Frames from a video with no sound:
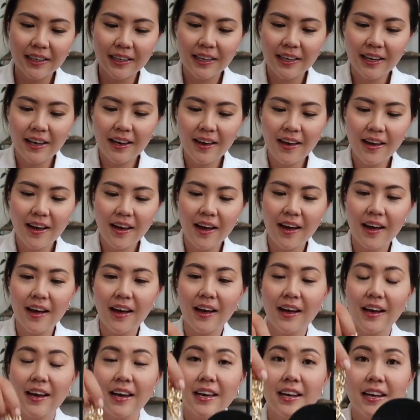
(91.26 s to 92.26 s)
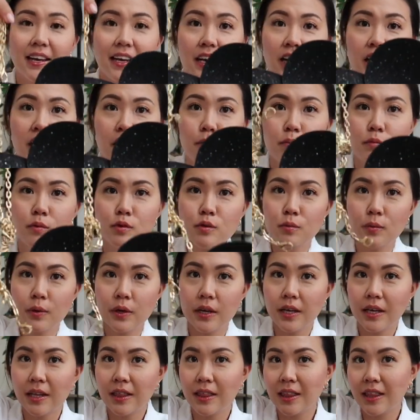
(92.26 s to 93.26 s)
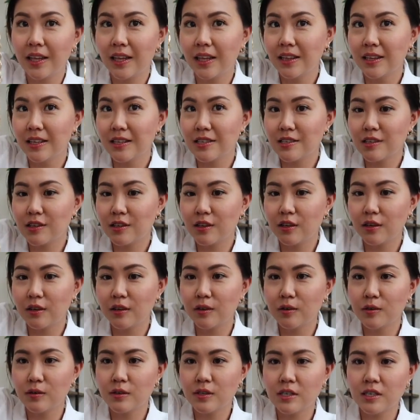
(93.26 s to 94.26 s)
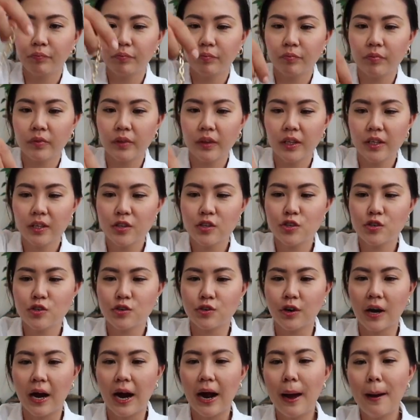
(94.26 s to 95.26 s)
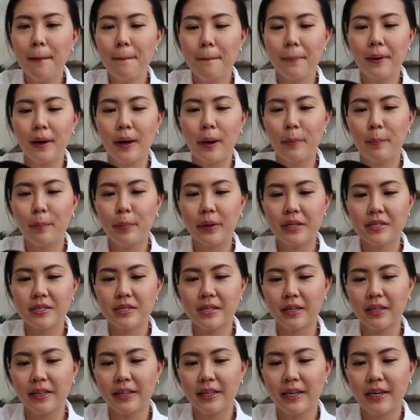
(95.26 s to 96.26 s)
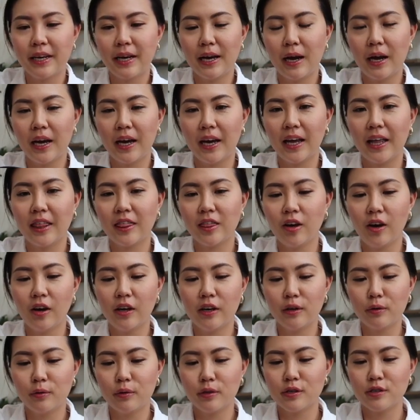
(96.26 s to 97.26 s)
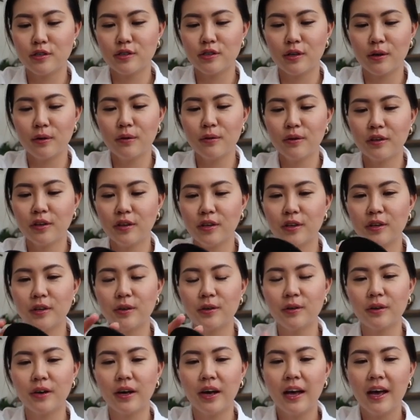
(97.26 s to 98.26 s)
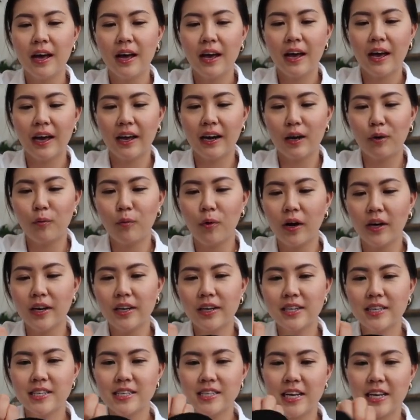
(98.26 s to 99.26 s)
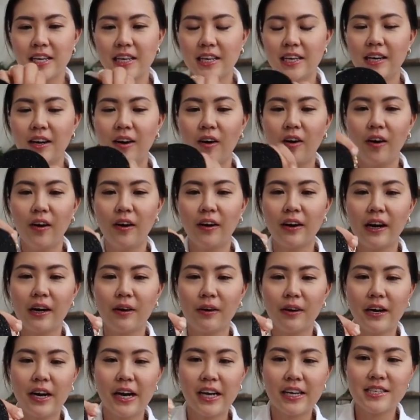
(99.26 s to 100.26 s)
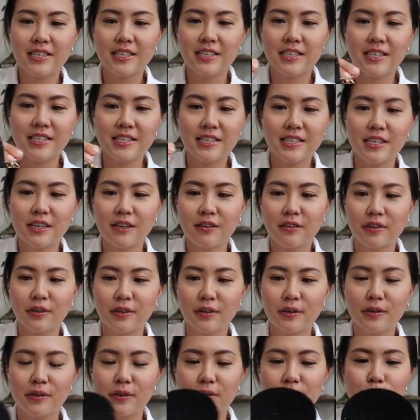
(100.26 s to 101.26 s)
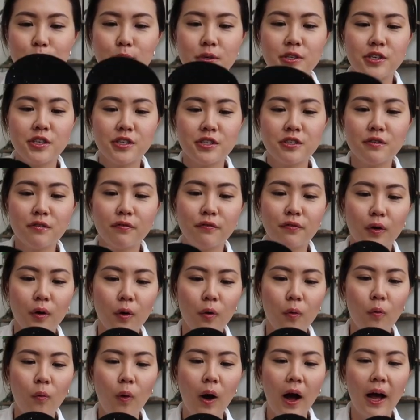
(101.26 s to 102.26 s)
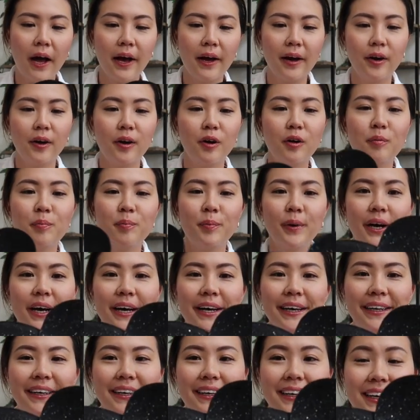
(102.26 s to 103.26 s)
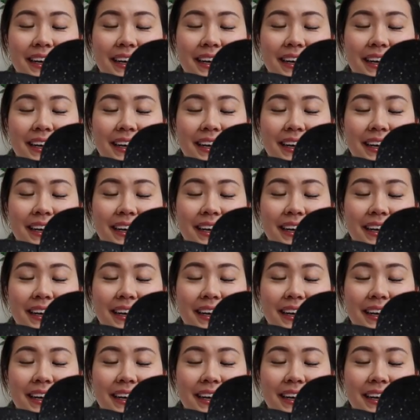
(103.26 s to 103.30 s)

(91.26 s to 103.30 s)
yeah, and it comes with this cute strap, but basically I thought it was so cute and I wanted to take it on our next Disney cruise, which isn't for a while, but